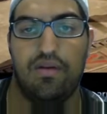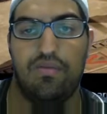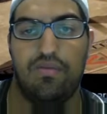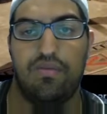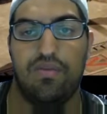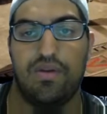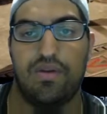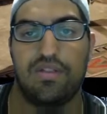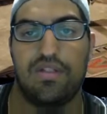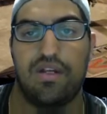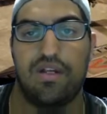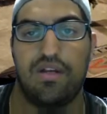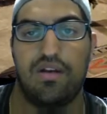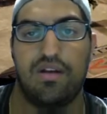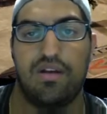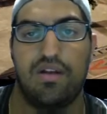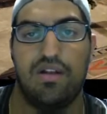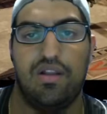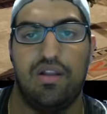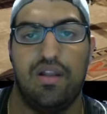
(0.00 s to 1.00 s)
What's that going
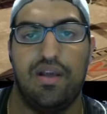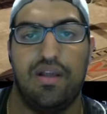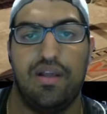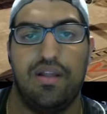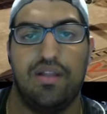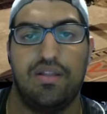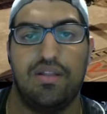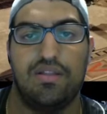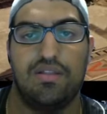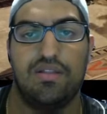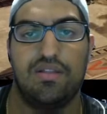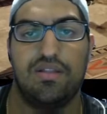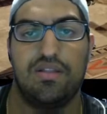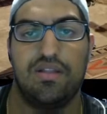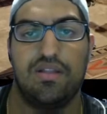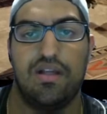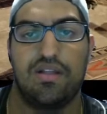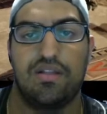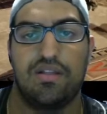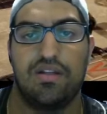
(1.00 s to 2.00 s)
to cleanse?
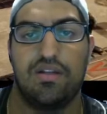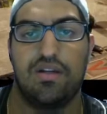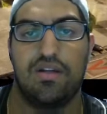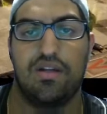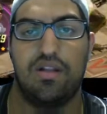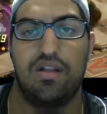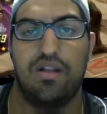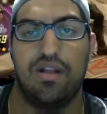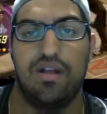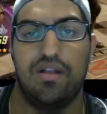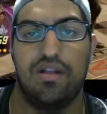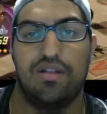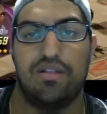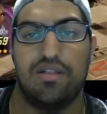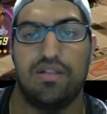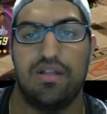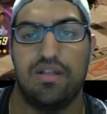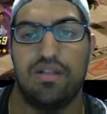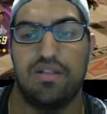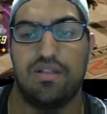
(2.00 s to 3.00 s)
That's going to cleanse
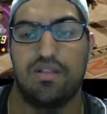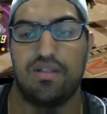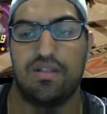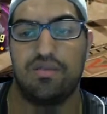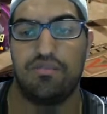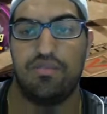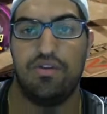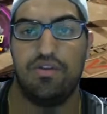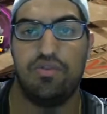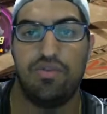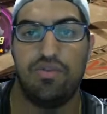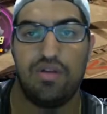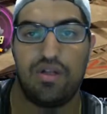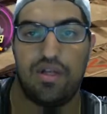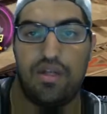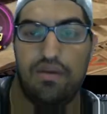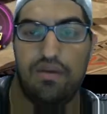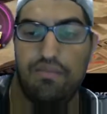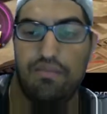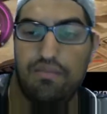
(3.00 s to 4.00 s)
his
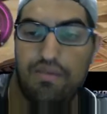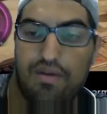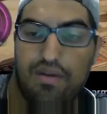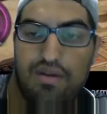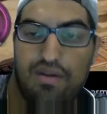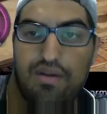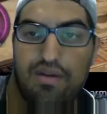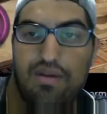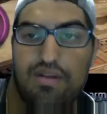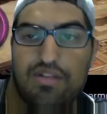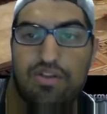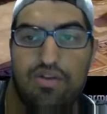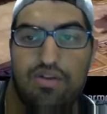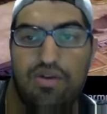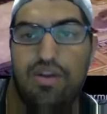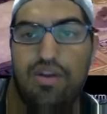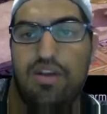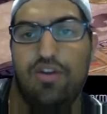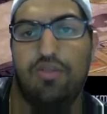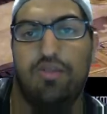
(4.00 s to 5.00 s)
immunity. So
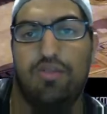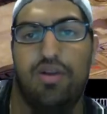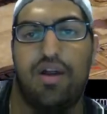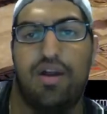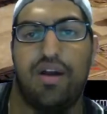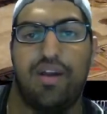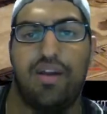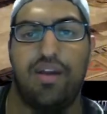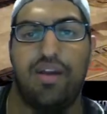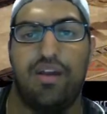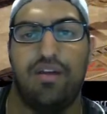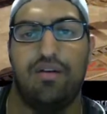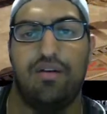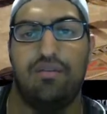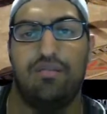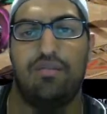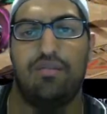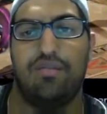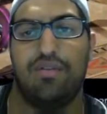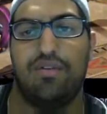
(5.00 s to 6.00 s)
heal blocking
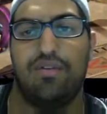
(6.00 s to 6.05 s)
him